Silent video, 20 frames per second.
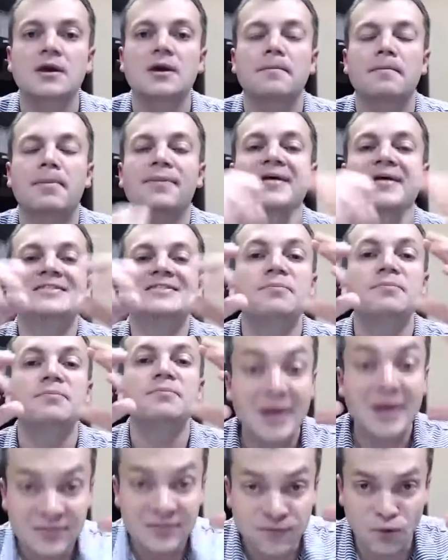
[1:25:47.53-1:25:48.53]
But that's a
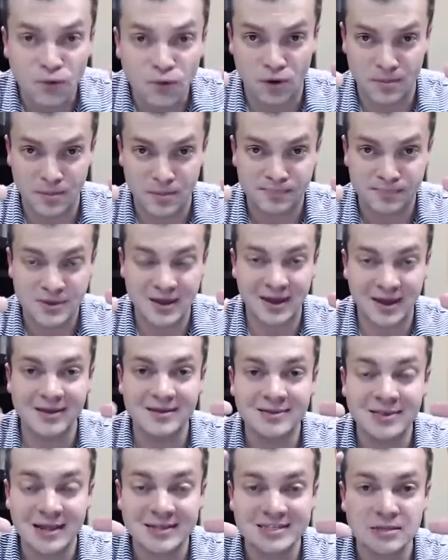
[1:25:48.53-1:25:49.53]
platform,
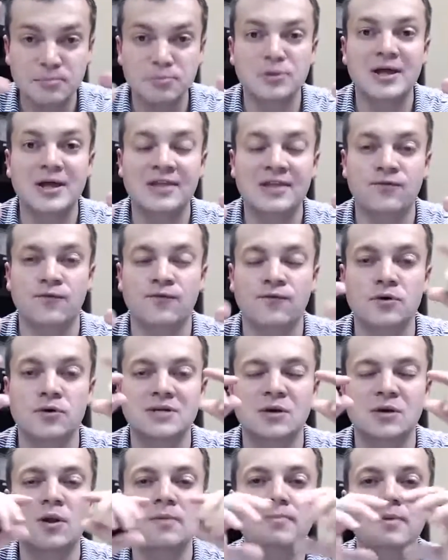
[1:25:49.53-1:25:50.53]
okay? That's a platform,
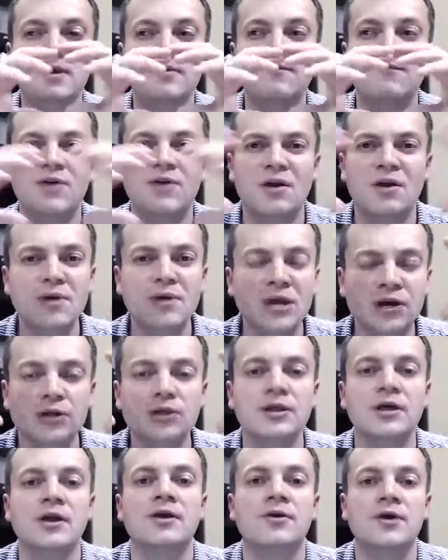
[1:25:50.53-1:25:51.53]
folks. I want to be very
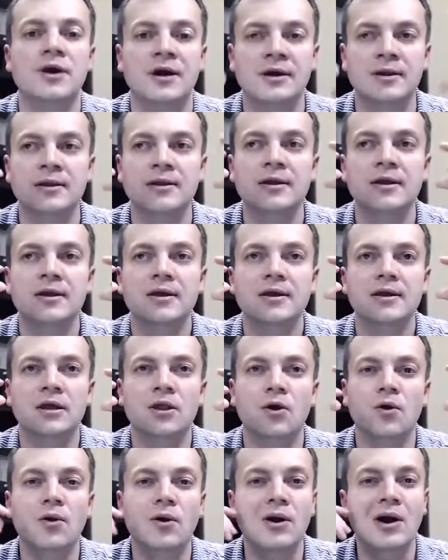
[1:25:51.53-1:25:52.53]
clear on, you
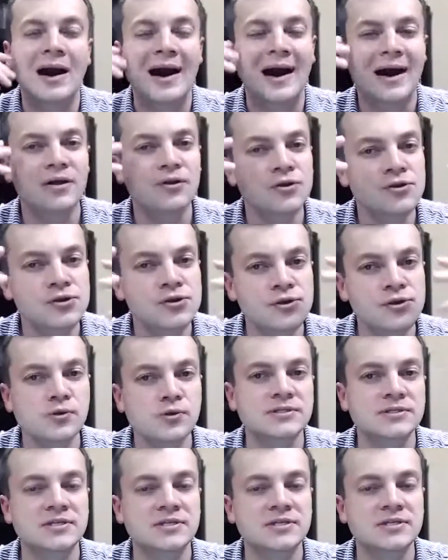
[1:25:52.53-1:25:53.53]
know, how do you
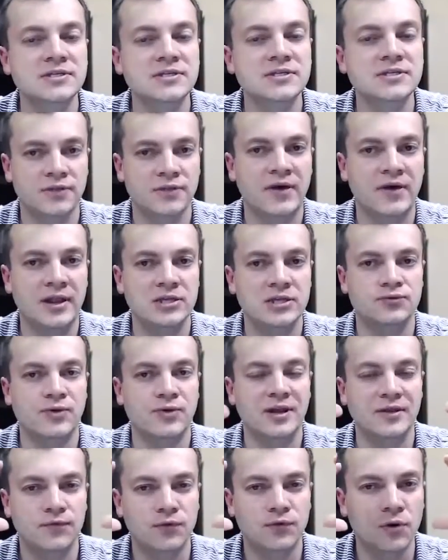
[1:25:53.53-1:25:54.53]
use this to your advantage,
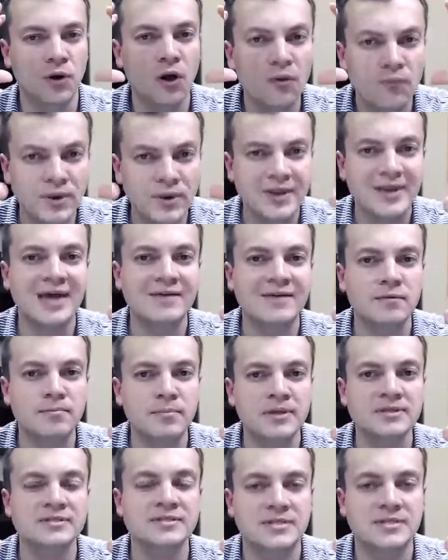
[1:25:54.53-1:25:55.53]
right? If you already have a
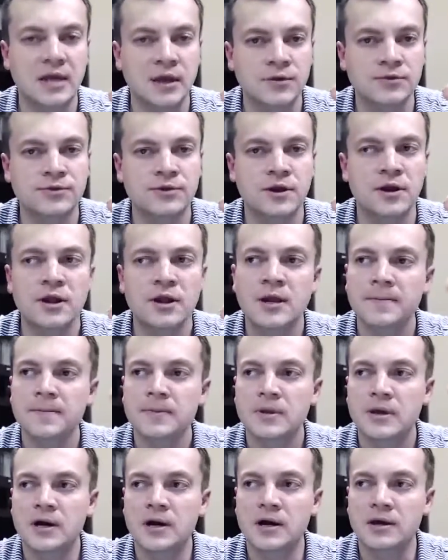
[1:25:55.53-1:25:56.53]
business out there,
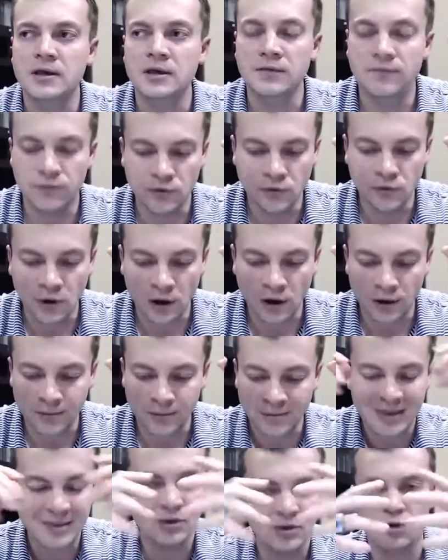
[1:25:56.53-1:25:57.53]
if you
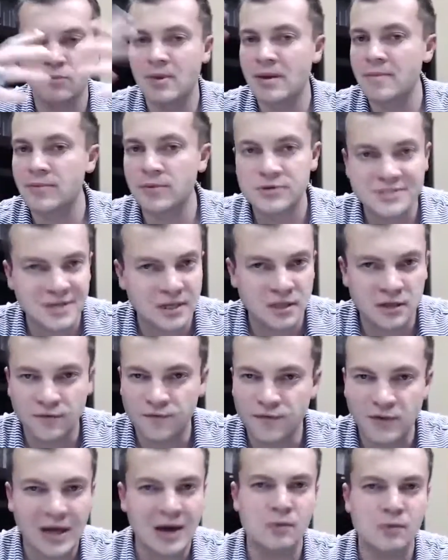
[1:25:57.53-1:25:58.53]
are, you know, maybe you're selling
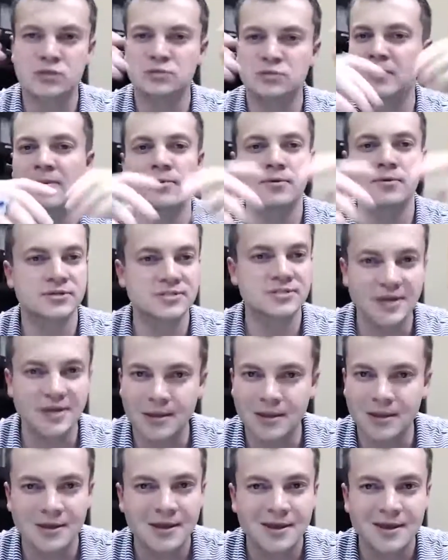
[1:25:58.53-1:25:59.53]
flowers, maybe you're
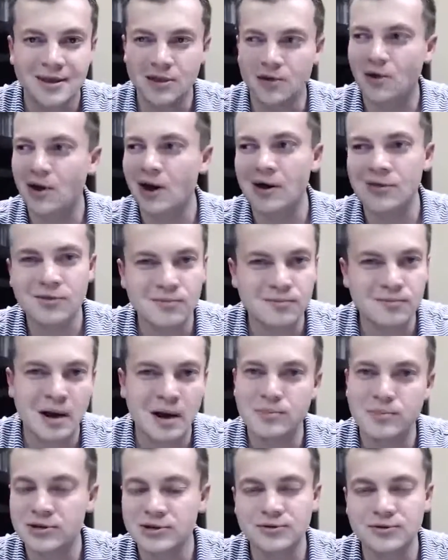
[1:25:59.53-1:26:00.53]
selling, you know, other
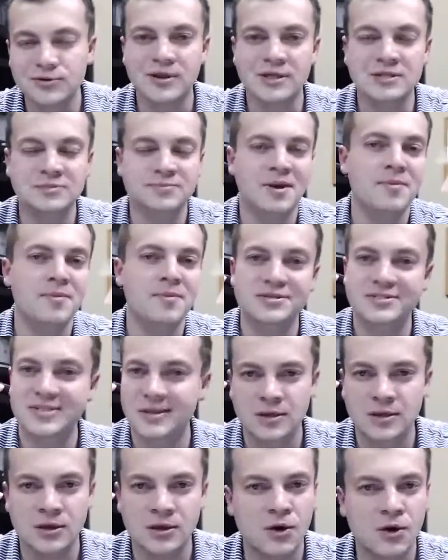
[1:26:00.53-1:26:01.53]
opportunities, maybe you're
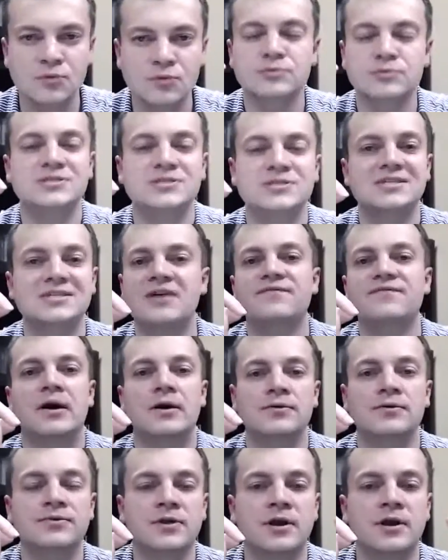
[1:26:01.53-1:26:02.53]
selling your own stuff out